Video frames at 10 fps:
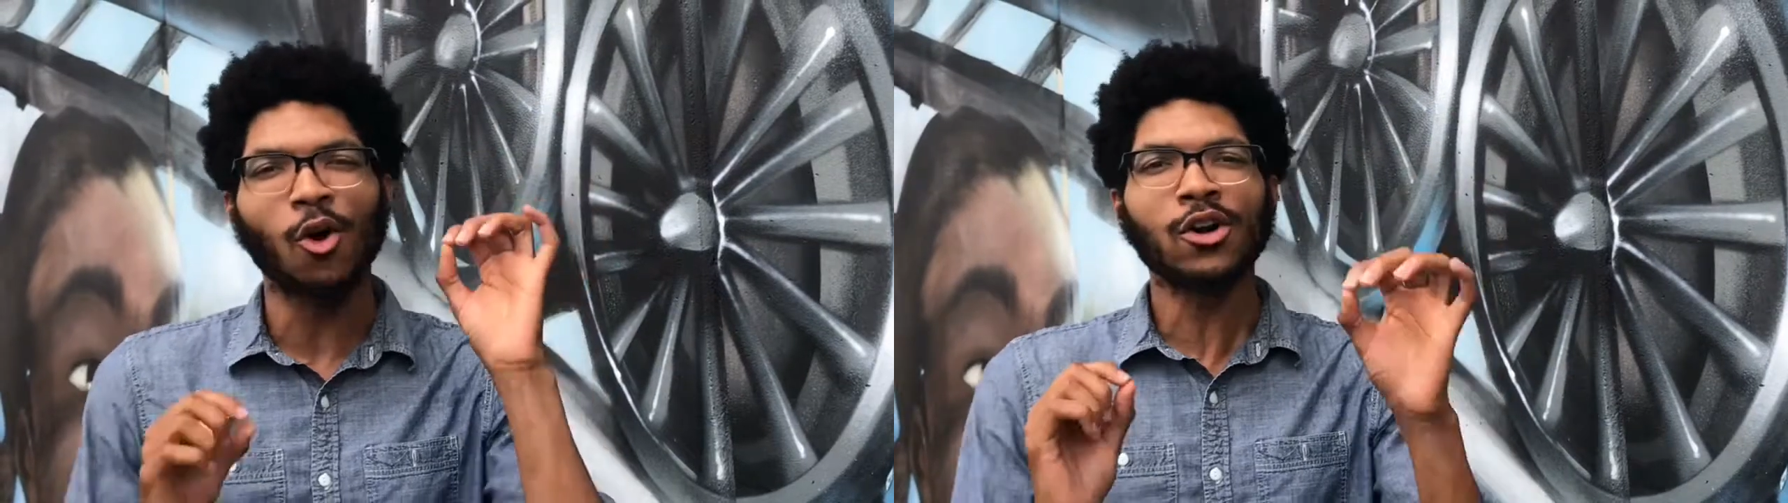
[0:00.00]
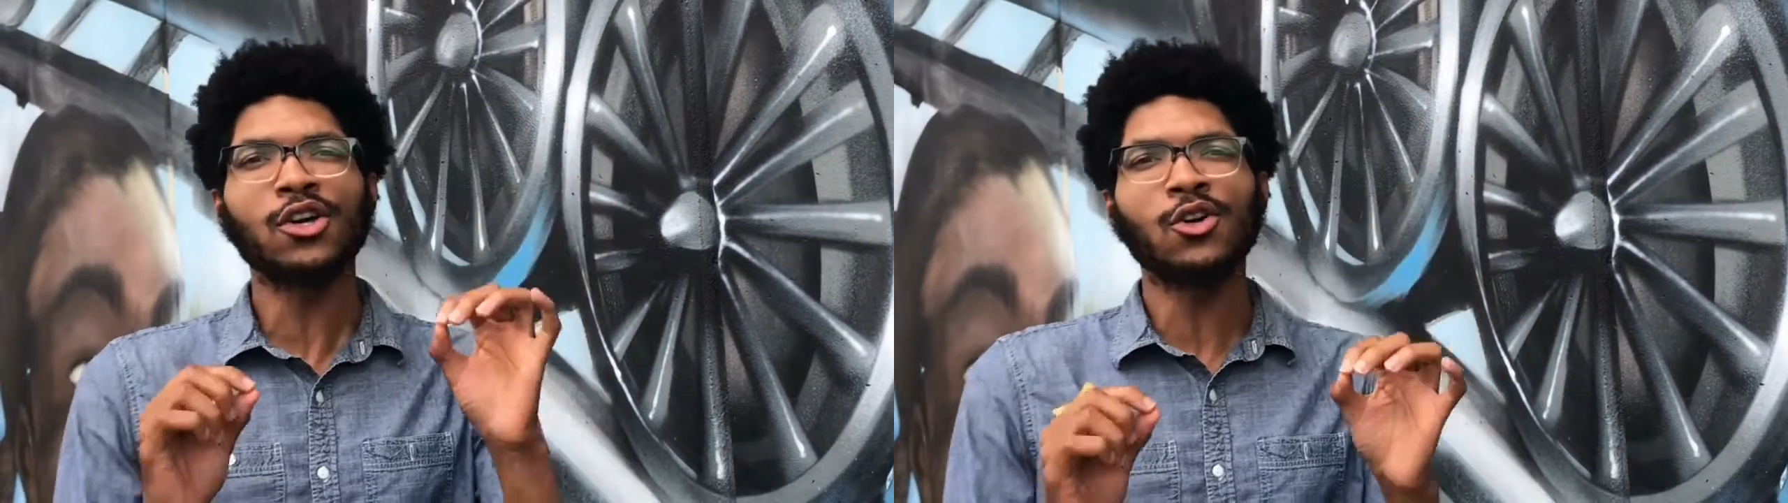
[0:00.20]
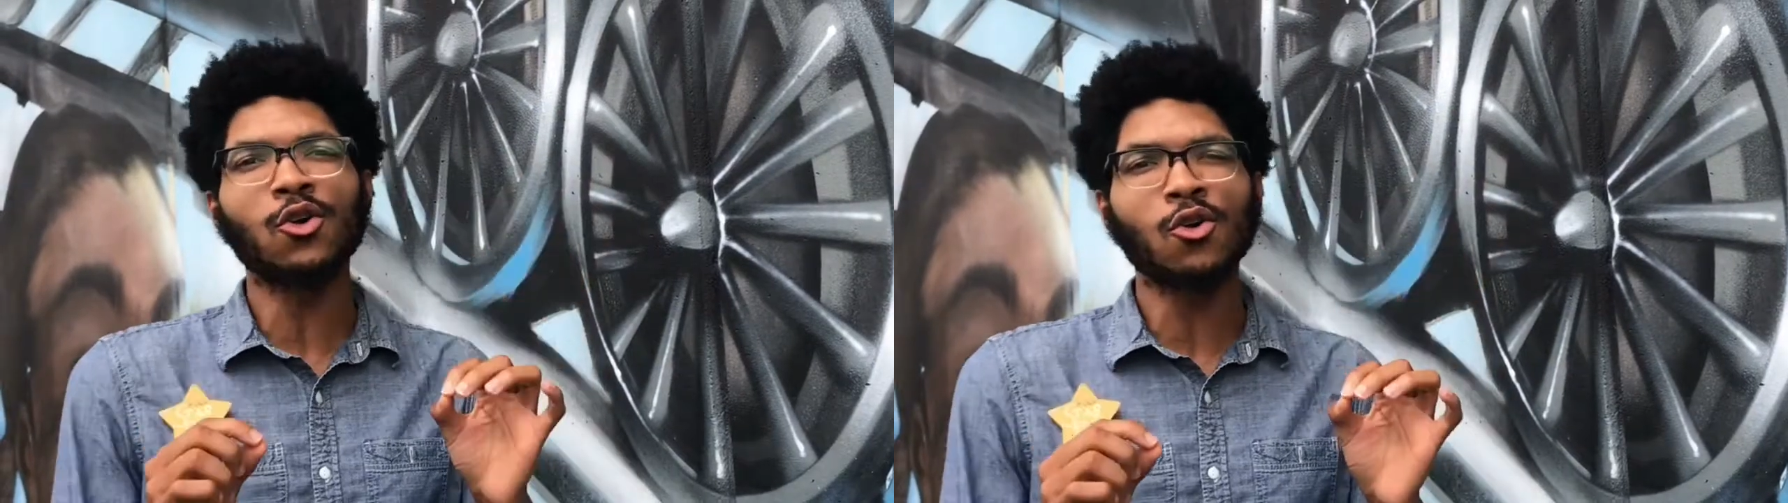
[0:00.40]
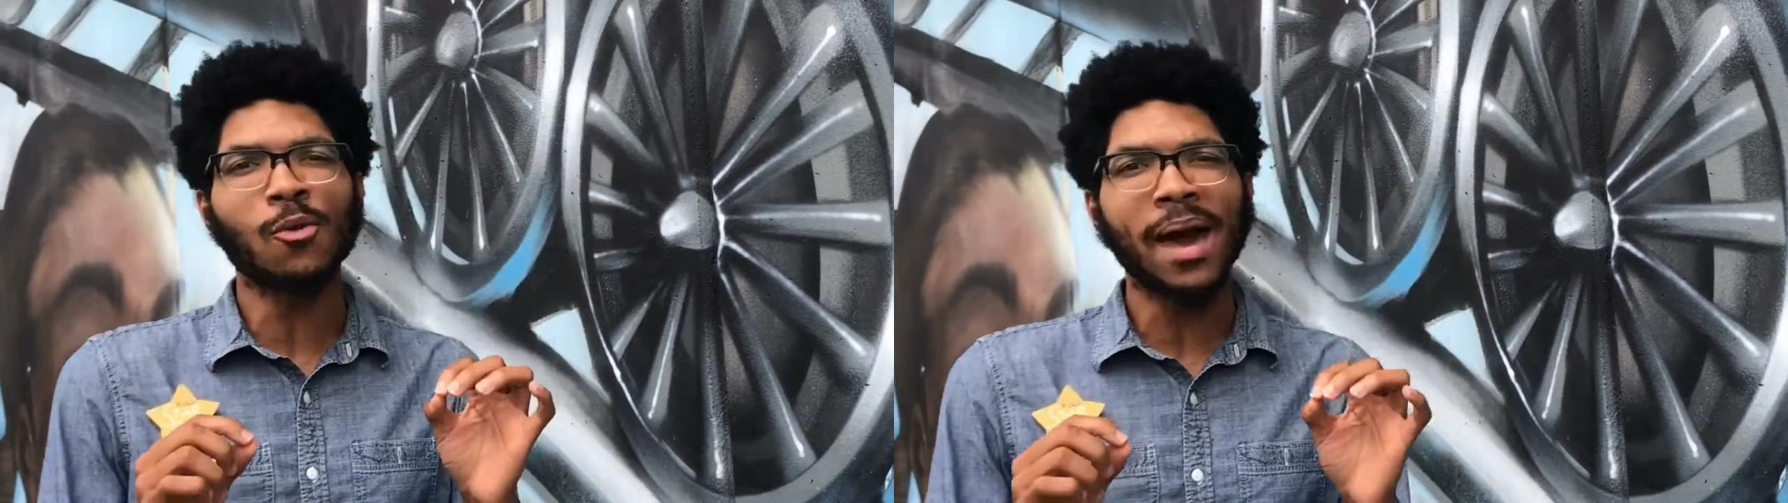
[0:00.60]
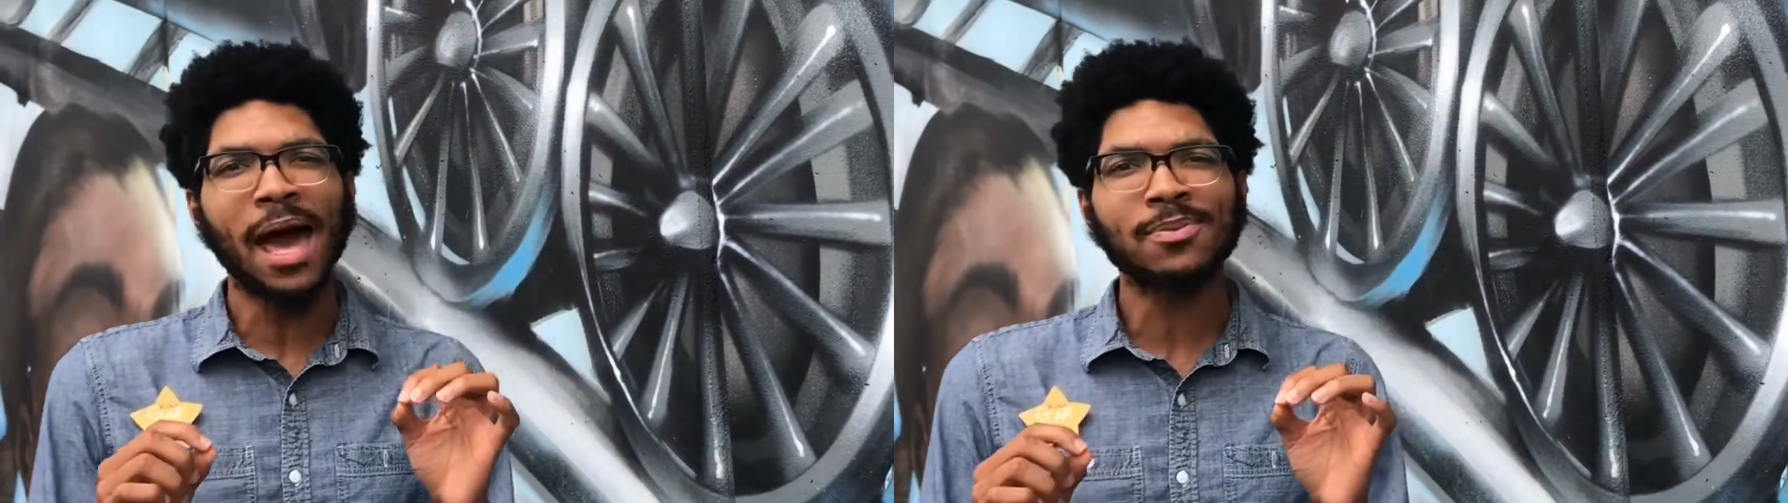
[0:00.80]
on your Google
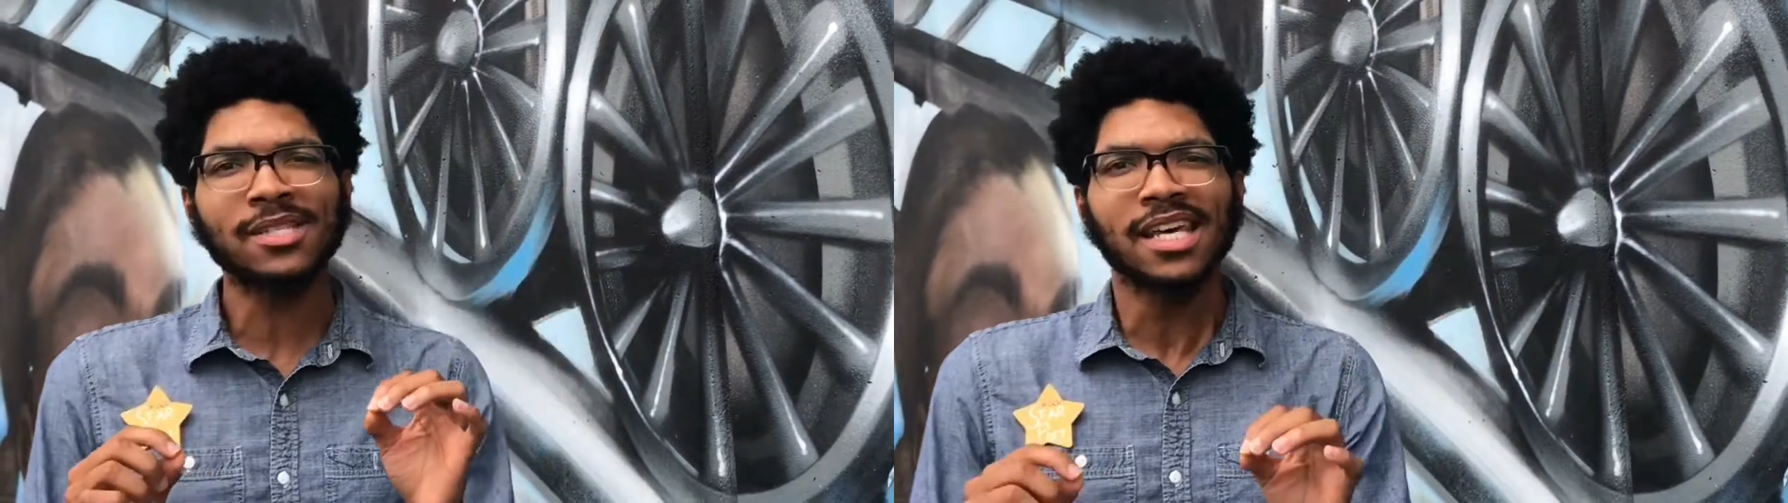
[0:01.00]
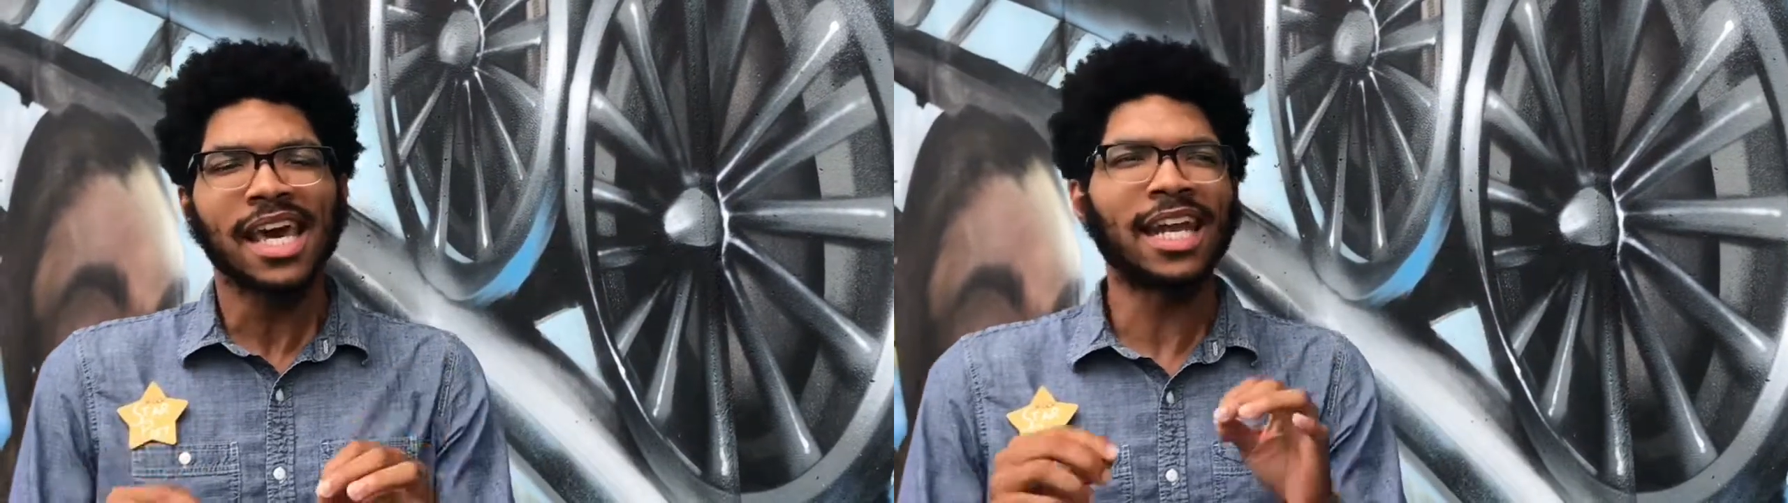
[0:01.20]
Maps